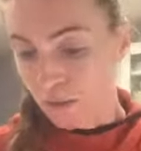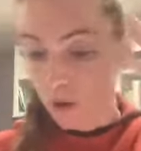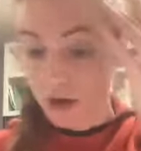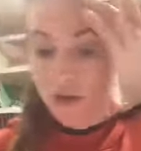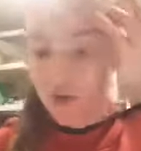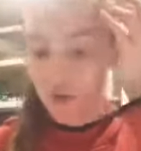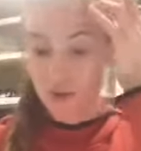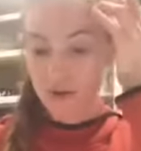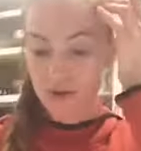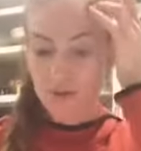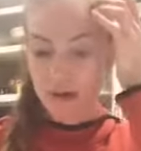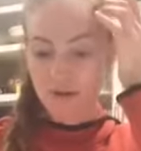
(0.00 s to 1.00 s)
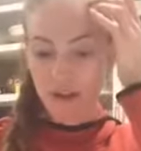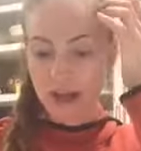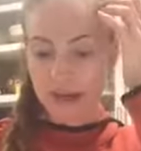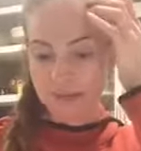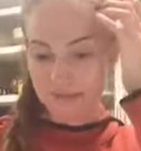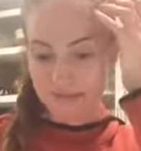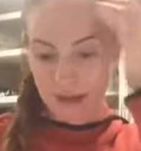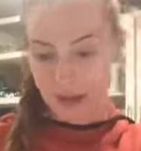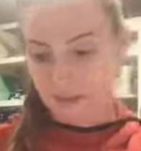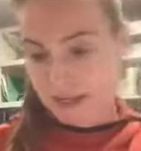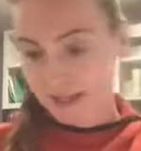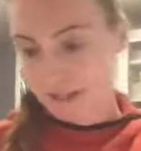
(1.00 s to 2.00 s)
or you can order them offline. I
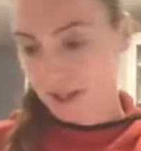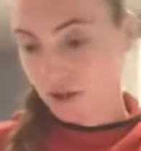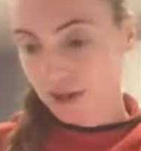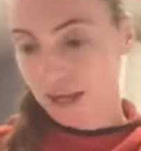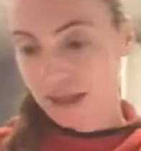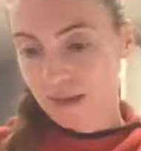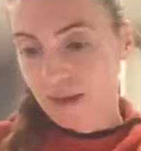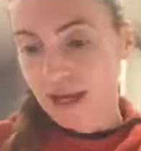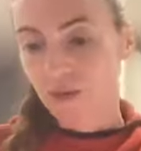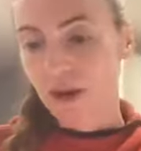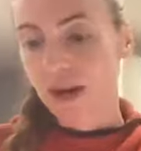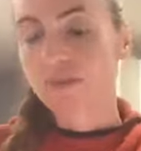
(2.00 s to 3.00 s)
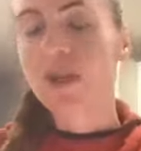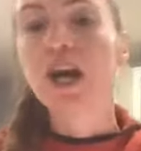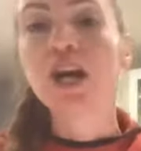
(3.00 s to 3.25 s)
mean, you could get them anywhere.